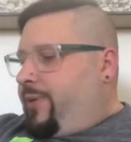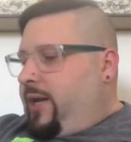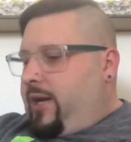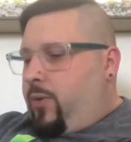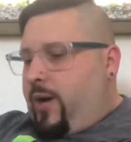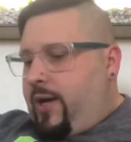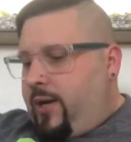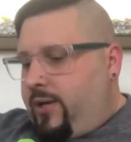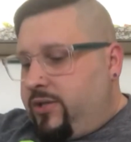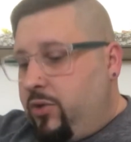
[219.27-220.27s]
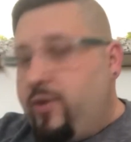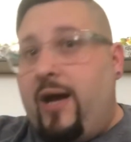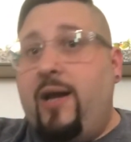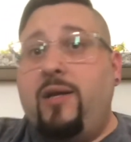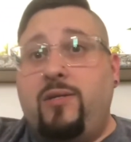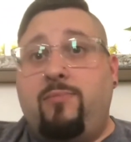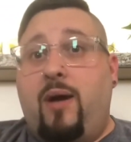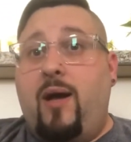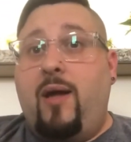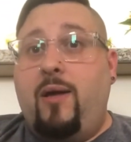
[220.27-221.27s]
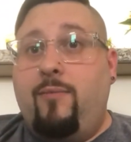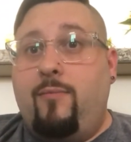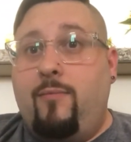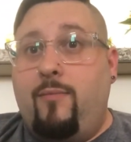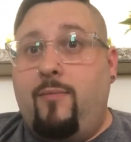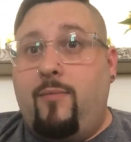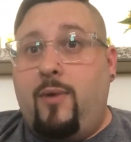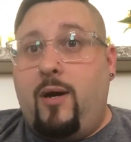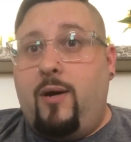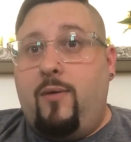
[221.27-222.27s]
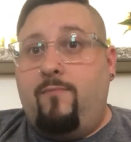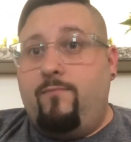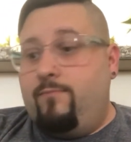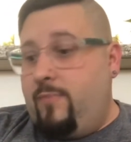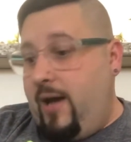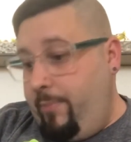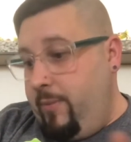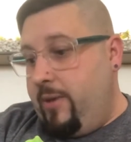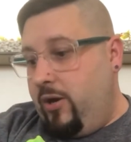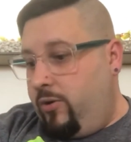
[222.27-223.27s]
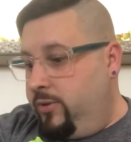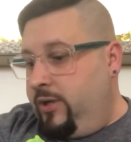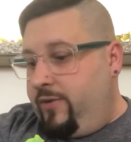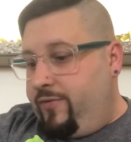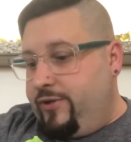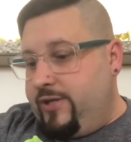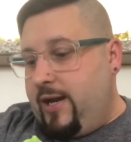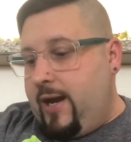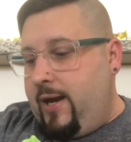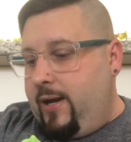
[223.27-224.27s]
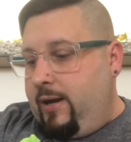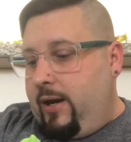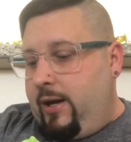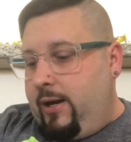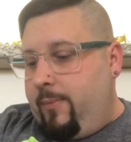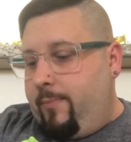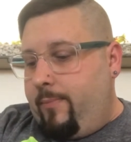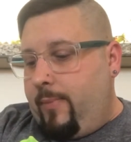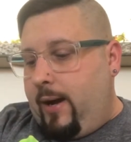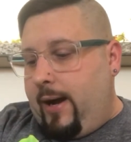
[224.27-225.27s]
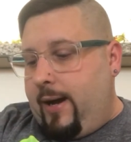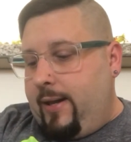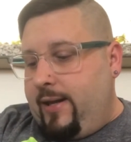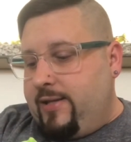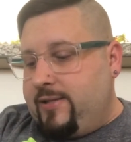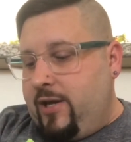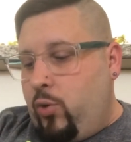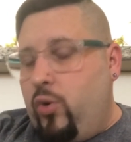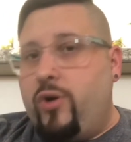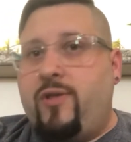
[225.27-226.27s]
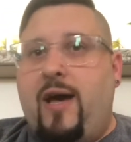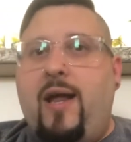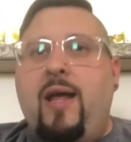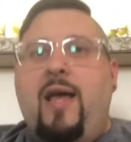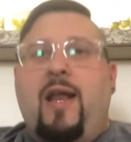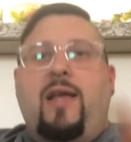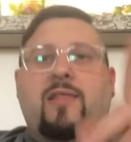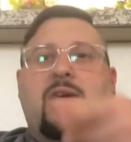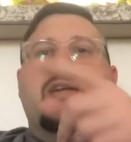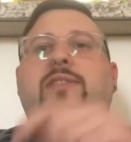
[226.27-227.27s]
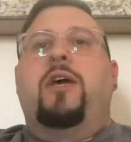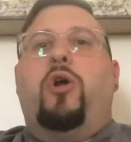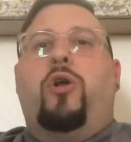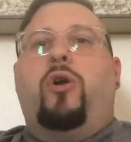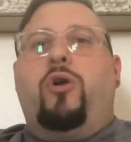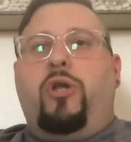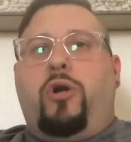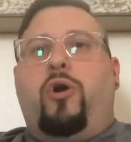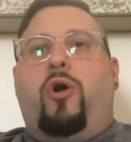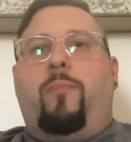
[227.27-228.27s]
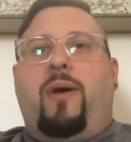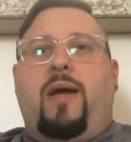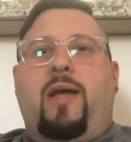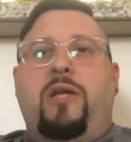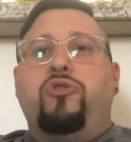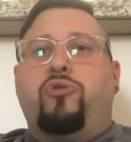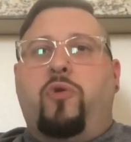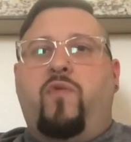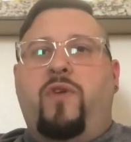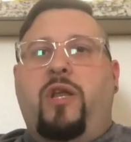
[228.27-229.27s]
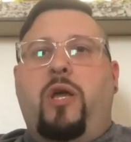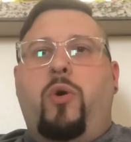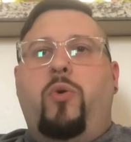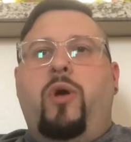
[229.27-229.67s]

anyway, so that is my Happy Meal for today. Like I said, I ordered that, and I think I said on earlier on my intro video